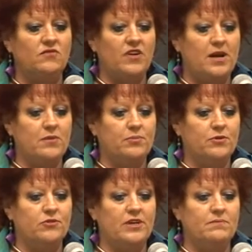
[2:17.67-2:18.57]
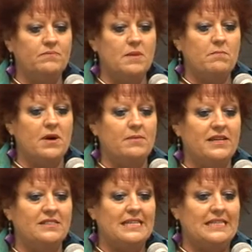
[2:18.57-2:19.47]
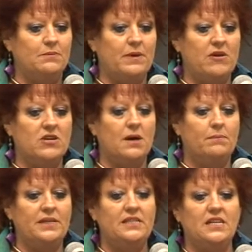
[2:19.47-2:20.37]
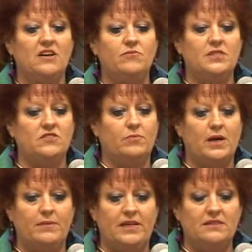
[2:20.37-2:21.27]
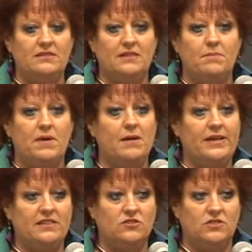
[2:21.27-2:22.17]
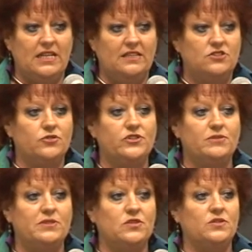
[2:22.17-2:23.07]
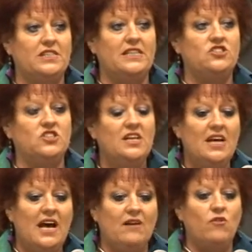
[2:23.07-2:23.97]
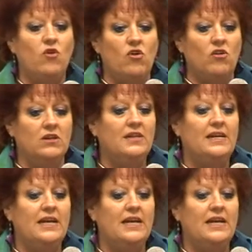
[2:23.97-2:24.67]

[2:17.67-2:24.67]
Environment Programme, Barbados Light and Power Company, Government of Barbados, and Barbados Hotel and Tourism Association have all